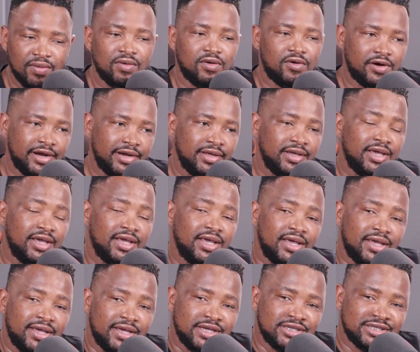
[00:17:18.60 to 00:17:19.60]
All right.
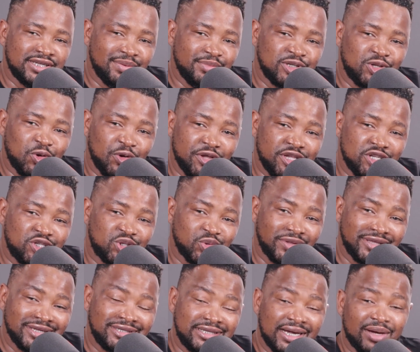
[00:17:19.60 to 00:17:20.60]
His name is Lloyiso
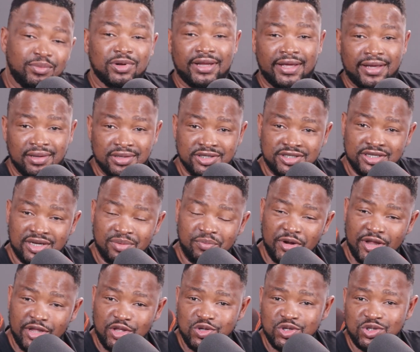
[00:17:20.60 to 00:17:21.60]
with a double L. He's got a
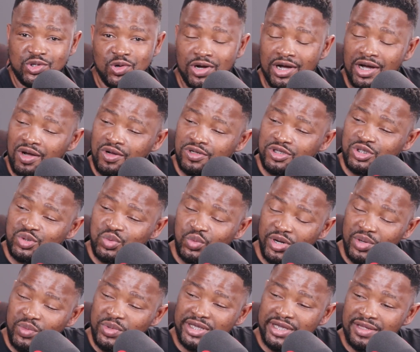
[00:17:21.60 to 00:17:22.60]
brand new song out.
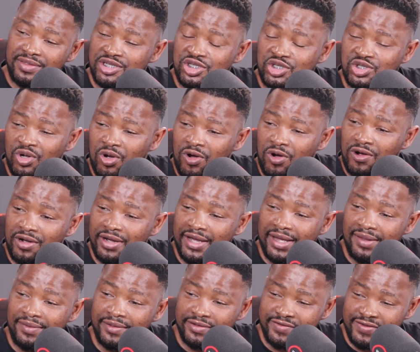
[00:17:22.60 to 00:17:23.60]
Where do we get the song
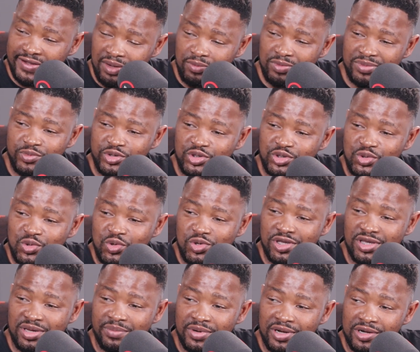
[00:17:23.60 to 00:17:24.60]
and this album we're
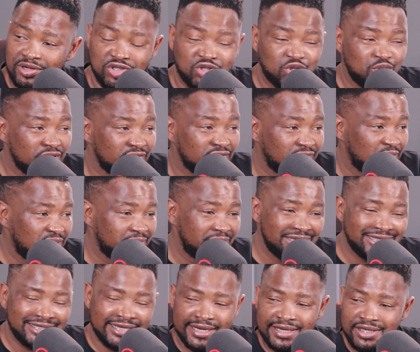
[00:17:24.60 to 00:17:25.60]
talking about? Do you have maybe
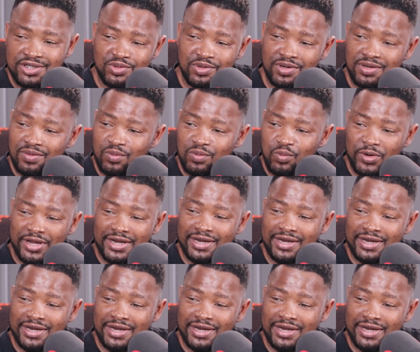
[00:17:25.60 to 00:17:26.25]
dates on when